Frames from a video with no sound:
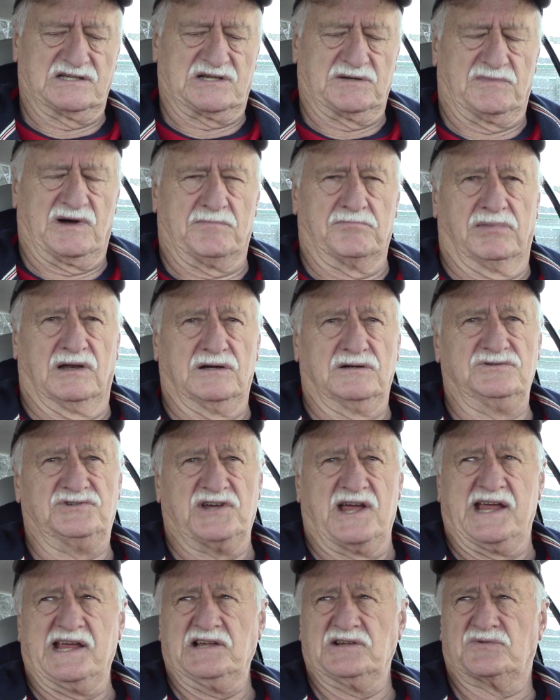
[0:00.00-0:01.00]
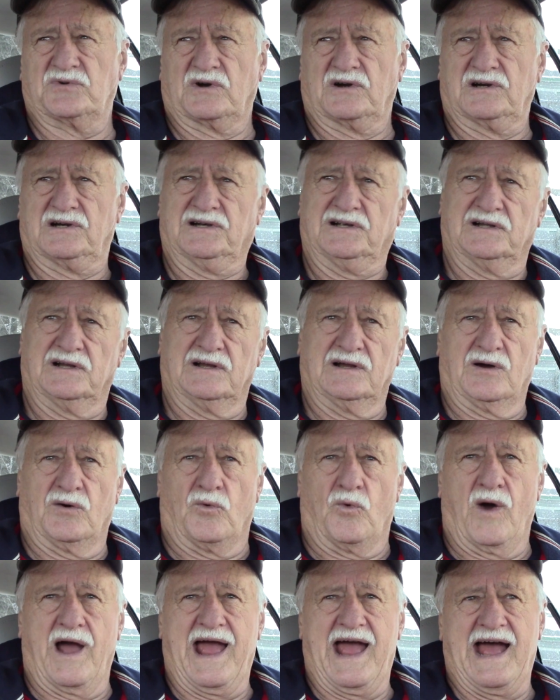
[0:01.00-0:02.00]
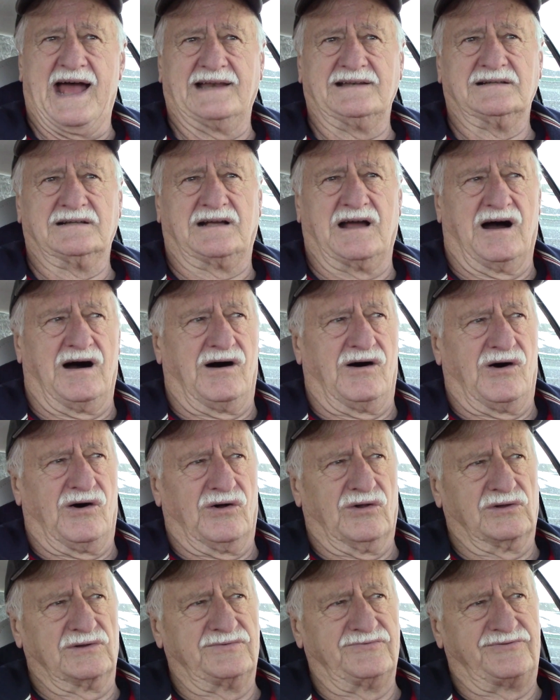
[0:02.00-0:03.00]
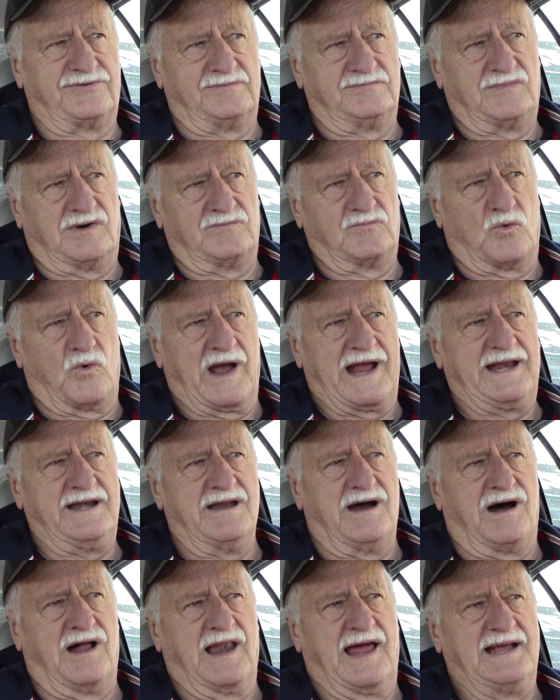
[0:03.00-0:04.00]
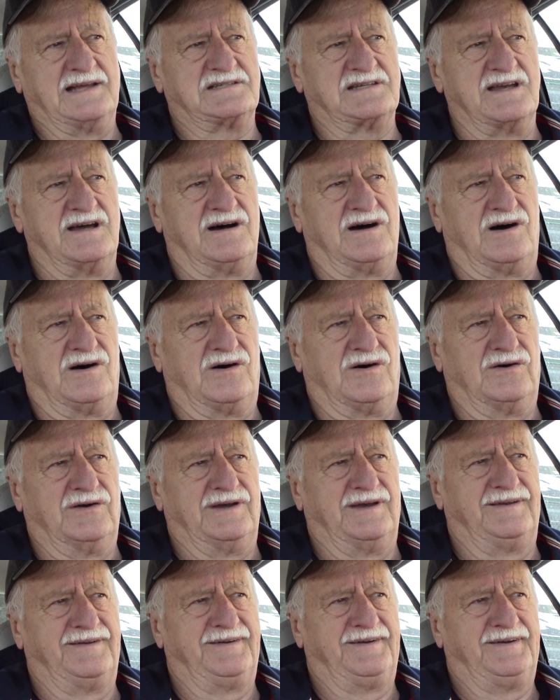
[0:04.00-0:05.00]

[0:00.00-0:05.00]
Some of my blue jeans were wet and cold from wading all that snow,